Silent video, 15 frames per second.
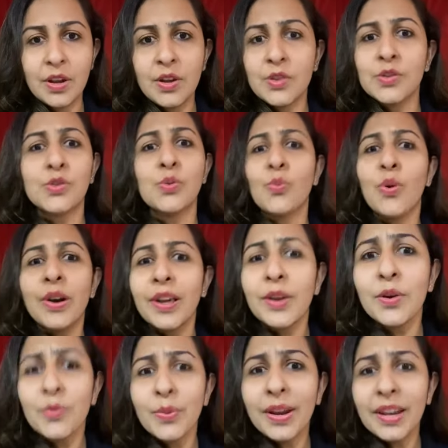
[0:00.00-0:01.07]
So what are
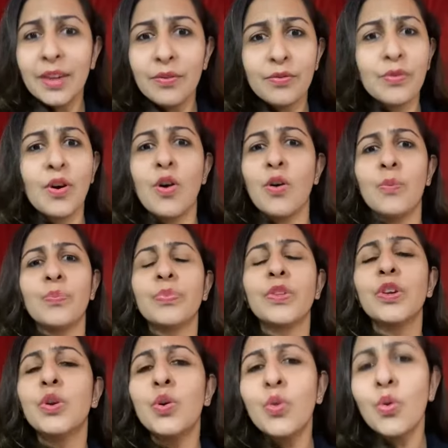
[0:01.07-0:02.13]
you waiting for?
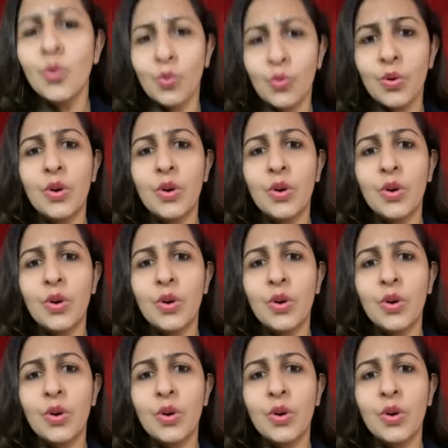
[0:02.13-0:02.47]
Go,